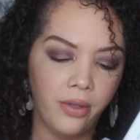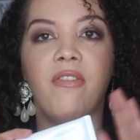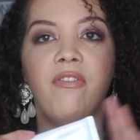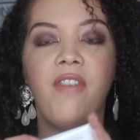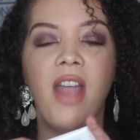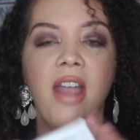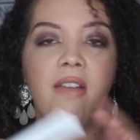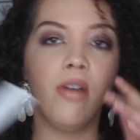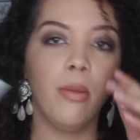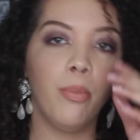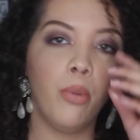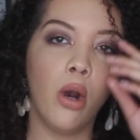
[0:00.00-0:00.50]
My
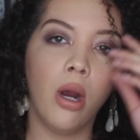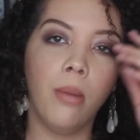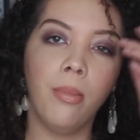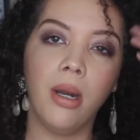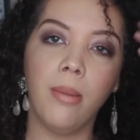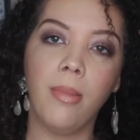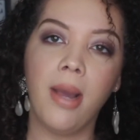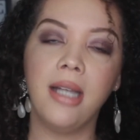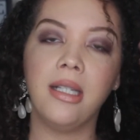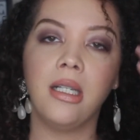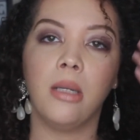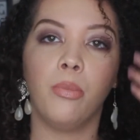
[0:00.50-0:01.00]
favorite pore
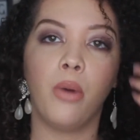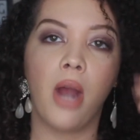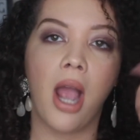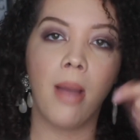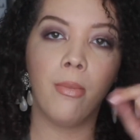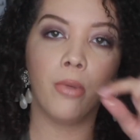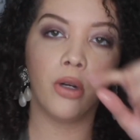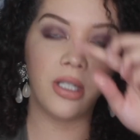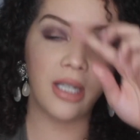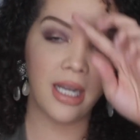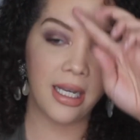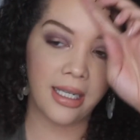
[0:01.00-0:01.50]
minimizing
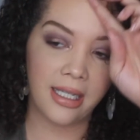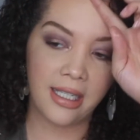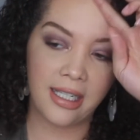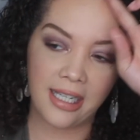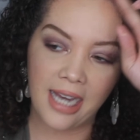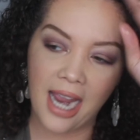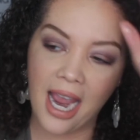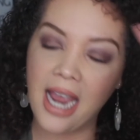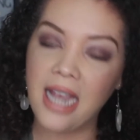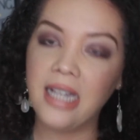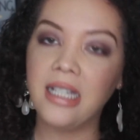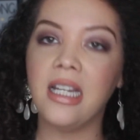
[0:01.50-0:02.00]
primer to
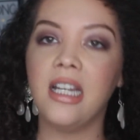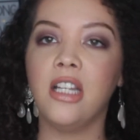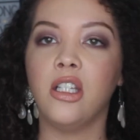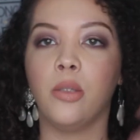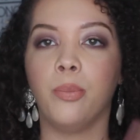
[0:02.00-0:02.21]
date